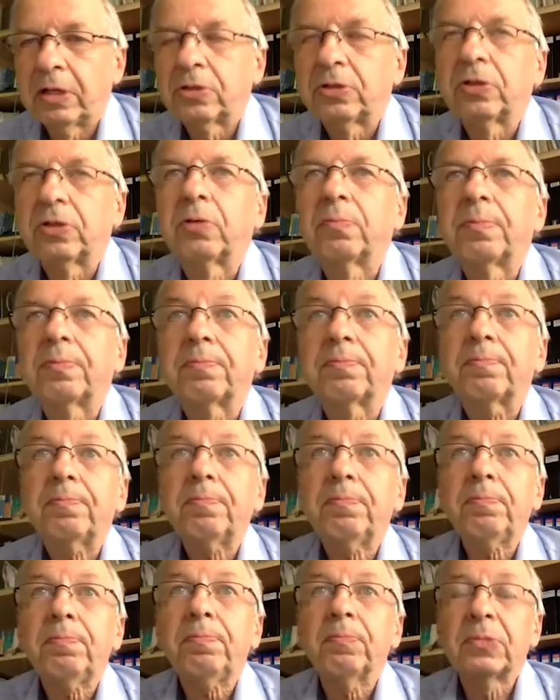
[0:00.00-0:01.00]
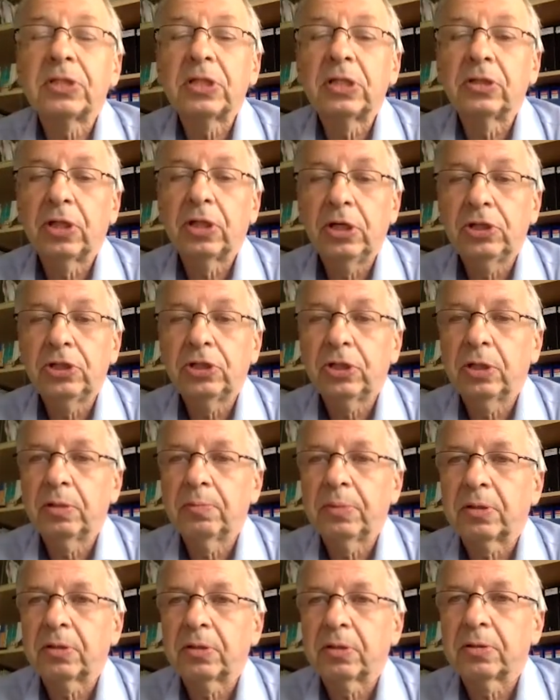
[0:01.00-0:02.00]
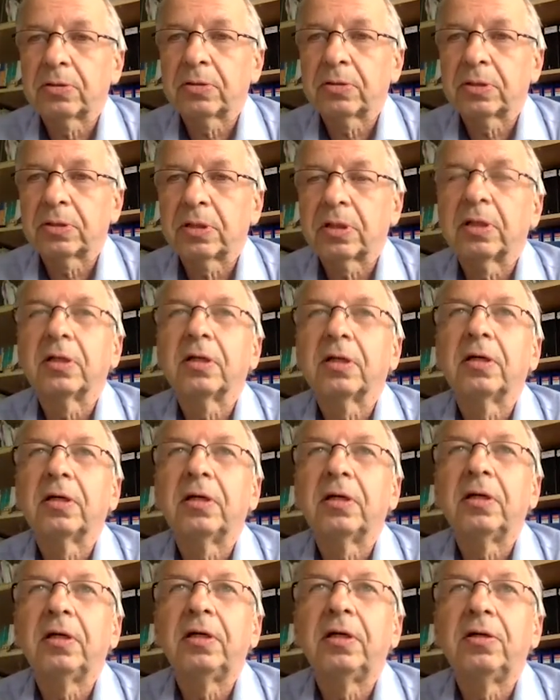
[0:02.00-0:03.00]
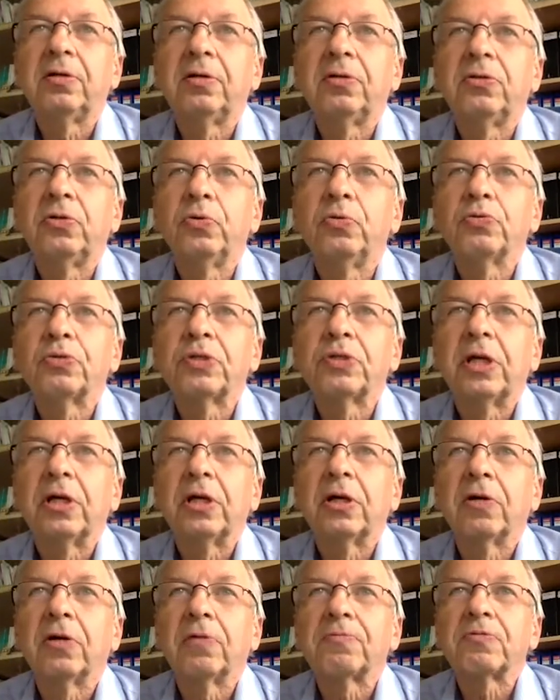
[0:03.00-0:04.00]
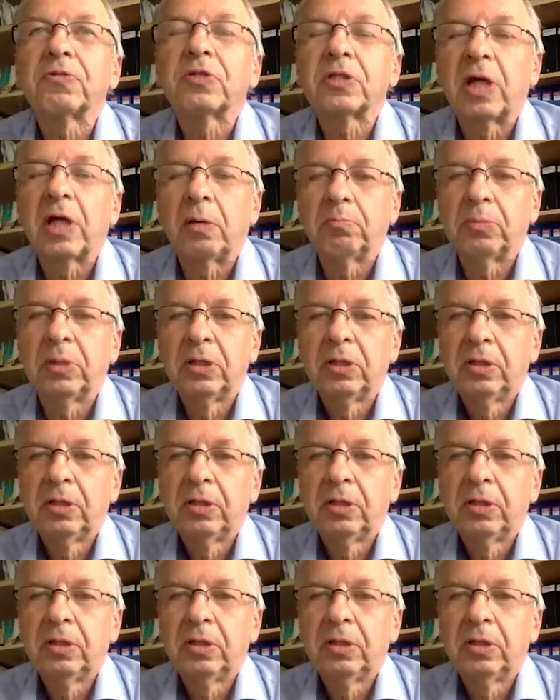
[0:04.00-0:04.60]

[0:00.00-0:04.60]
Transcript: to your presentation because using of some